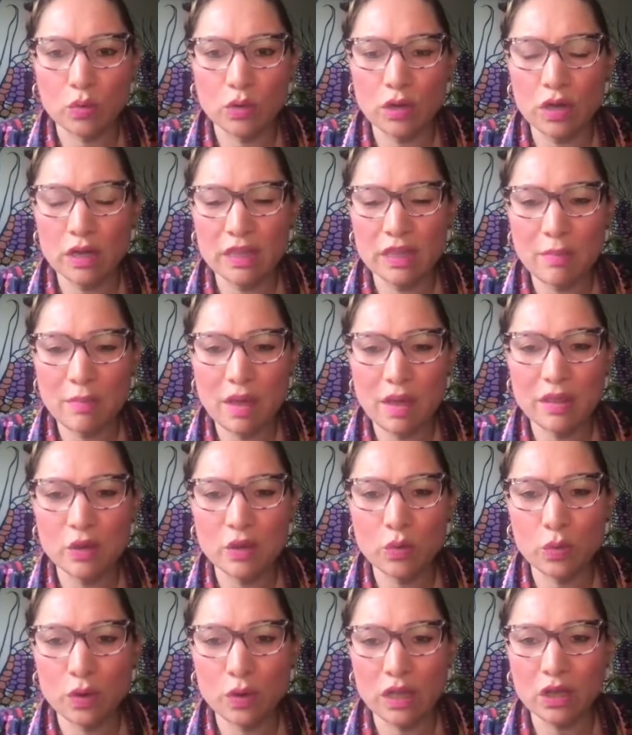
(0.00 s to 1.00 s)
cook them on the
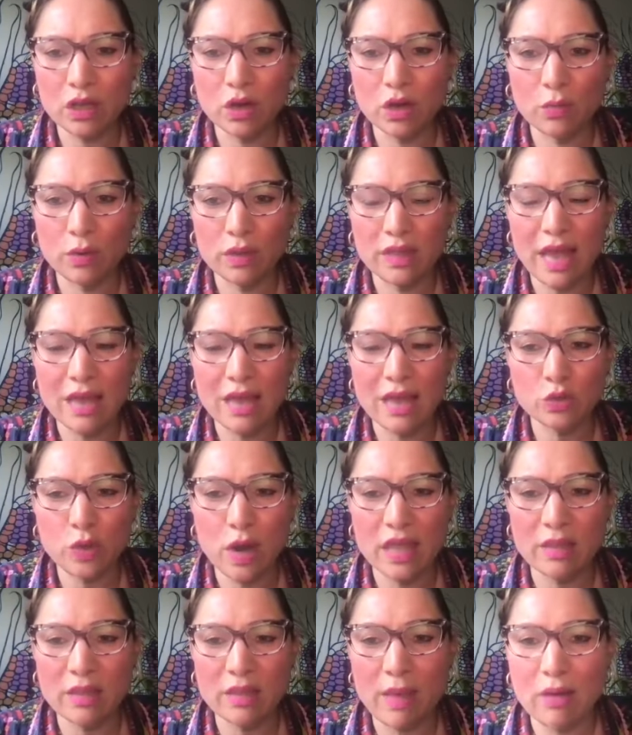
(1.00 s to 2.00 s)
grill or would that
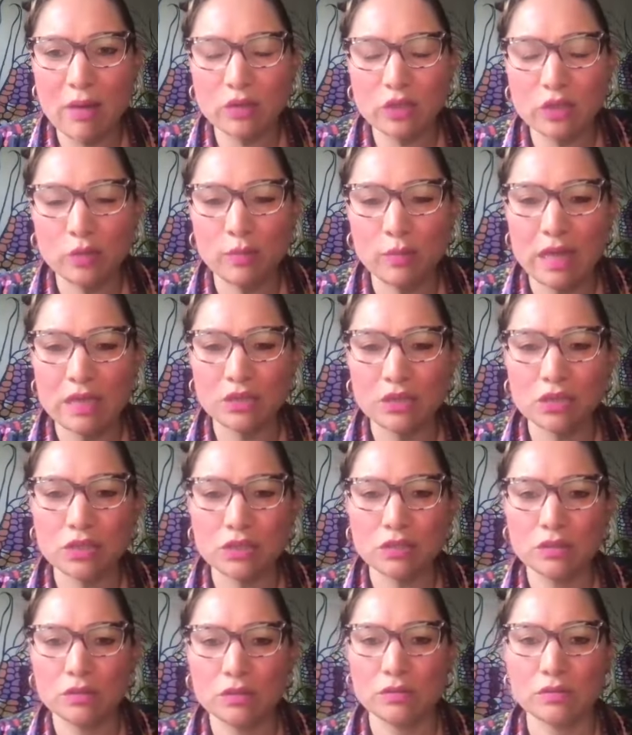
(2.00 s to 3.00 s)
dry them out too
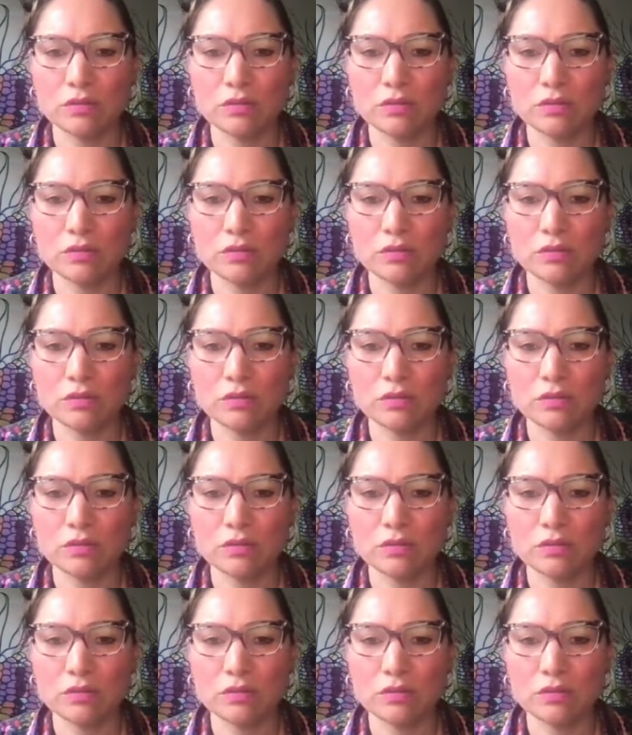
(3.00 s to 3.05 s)
much